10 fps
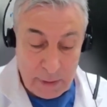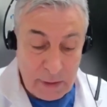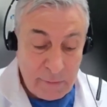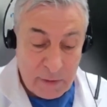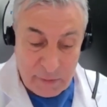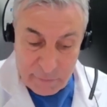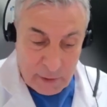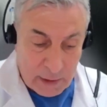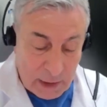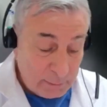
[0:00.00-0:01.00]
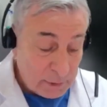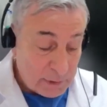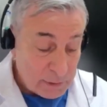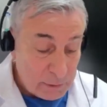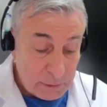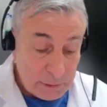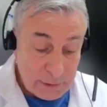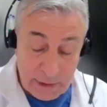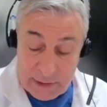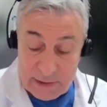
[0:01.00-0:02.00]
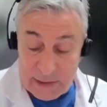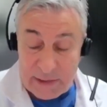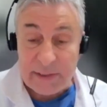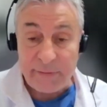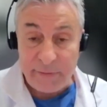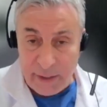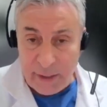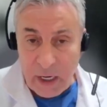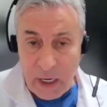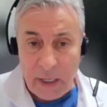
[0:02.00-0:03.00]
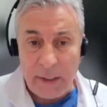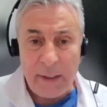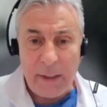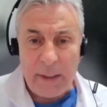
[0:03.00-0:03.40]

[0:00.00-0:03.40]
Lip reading: even if the alignment is good, is very high.